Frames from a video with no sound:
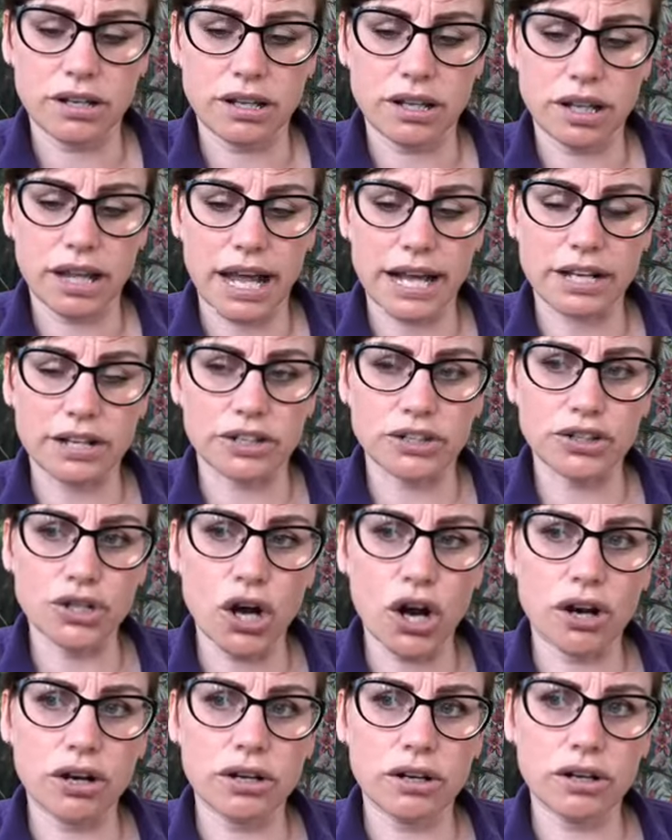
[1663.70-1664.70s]
Lego.
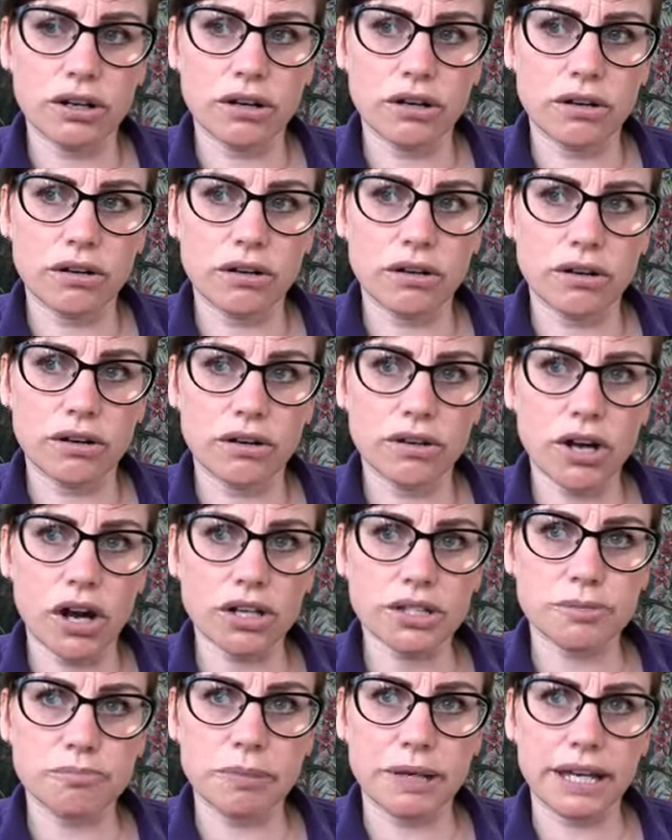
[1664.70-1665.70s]
Not
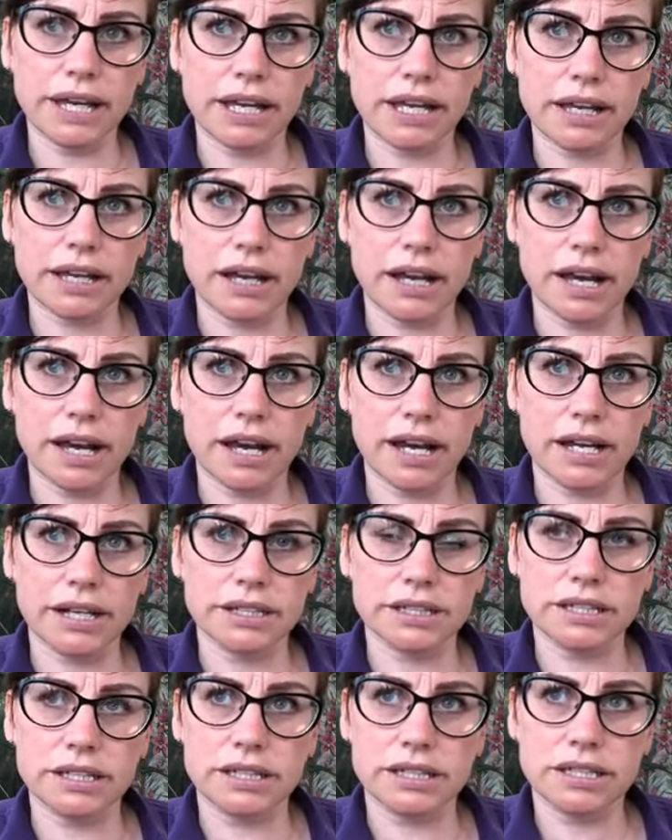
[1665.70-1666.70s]
as big
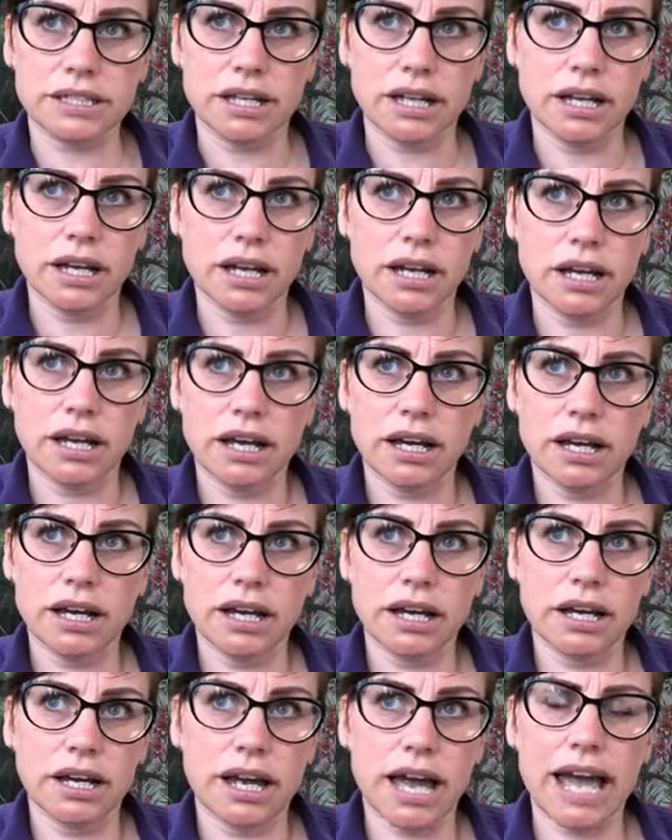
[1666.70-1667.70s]
as...
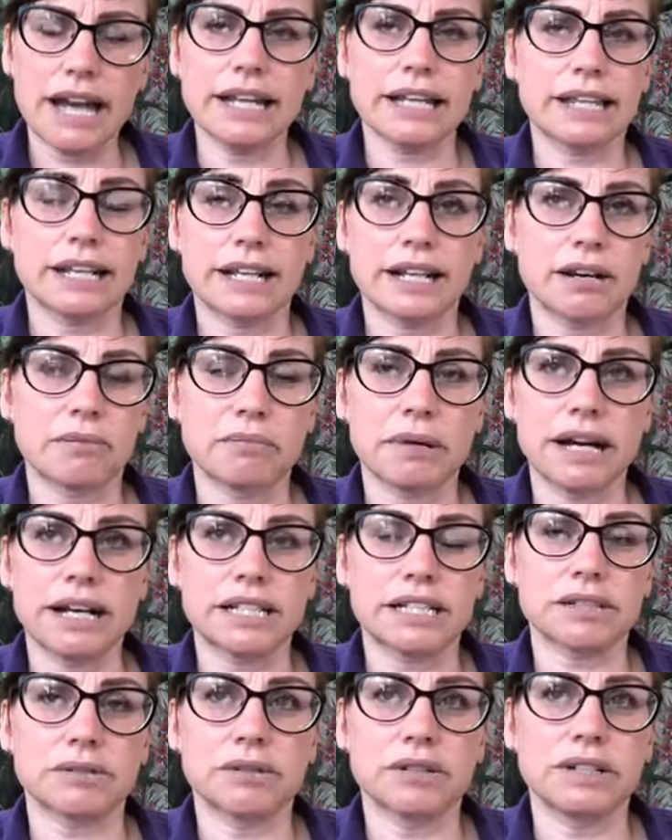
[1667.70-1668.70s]
anything compared
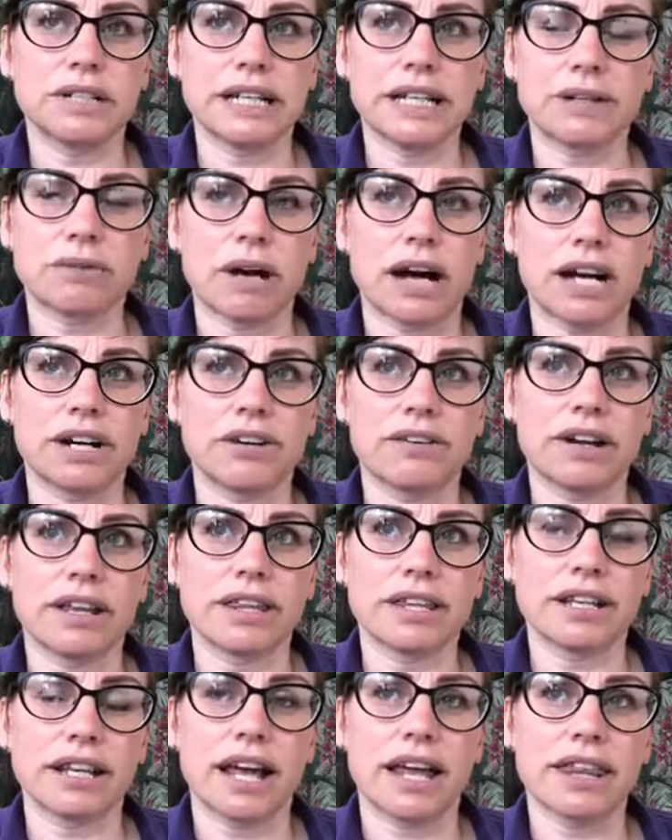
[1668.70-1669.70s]
to an iguana or
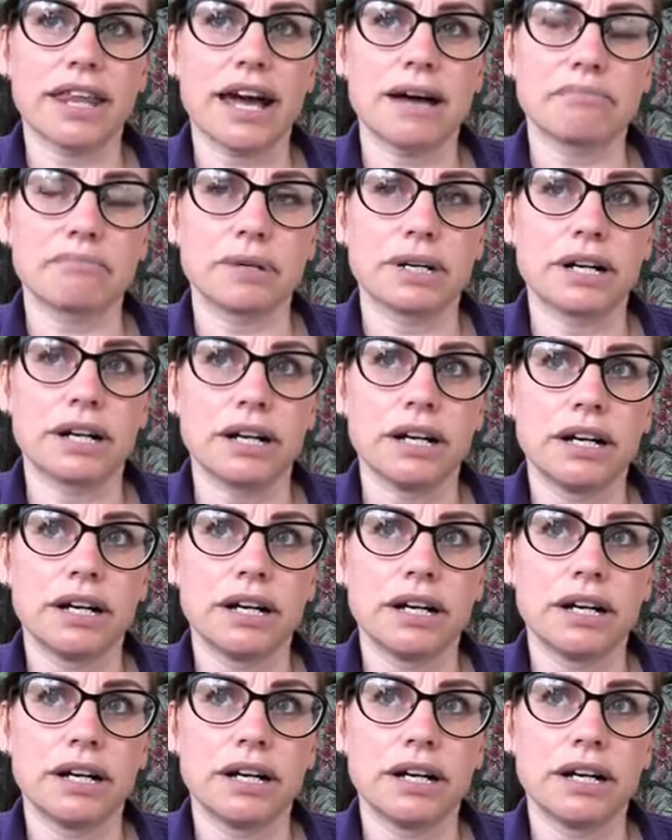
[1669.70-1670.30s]
anything like that, but